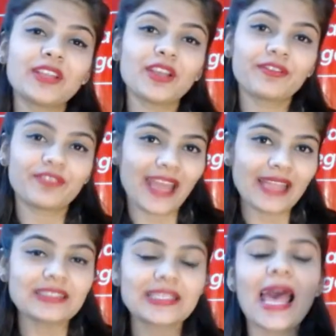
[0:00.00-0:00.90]
your
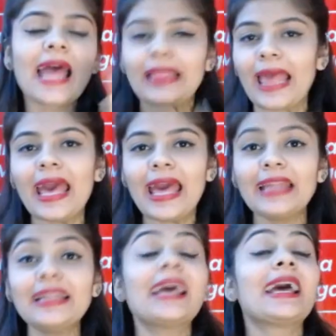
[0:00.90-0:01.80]
friends.
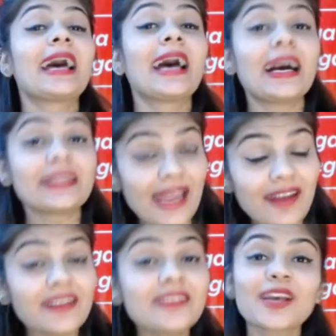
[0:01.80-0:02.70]
Then
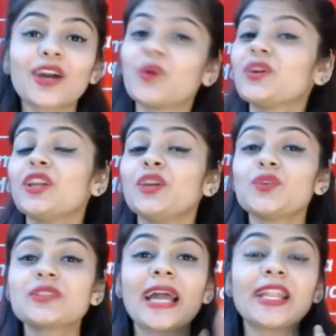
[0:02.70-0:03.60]
there is a good
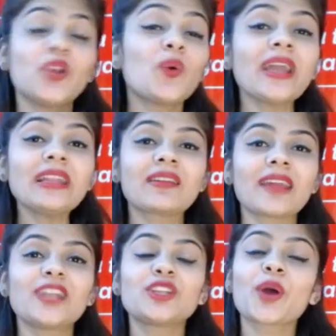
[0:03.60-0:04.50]
news that you can
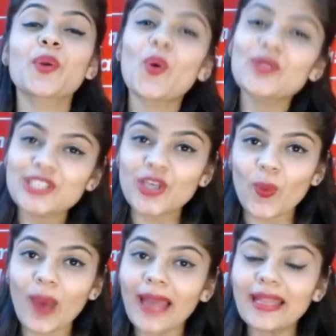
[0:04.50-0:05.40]
create your own
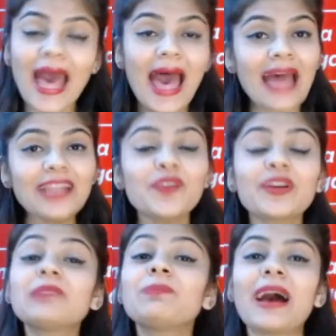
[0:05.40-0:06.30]
squad and you
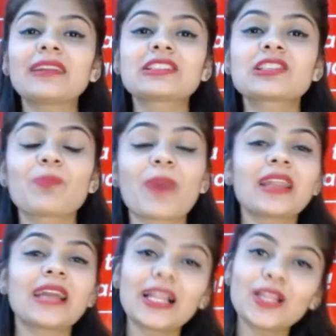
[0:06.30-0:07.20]
can
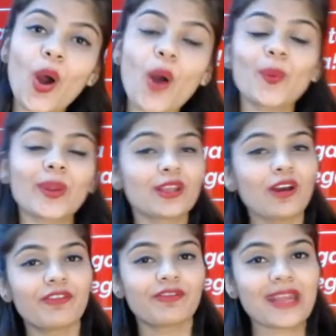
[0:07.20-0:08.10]
participate along with
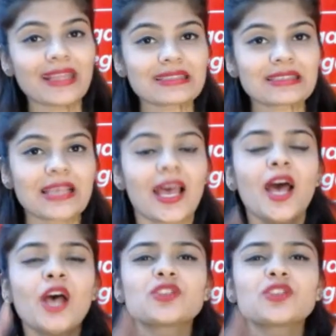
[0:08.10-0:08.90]
your friends. So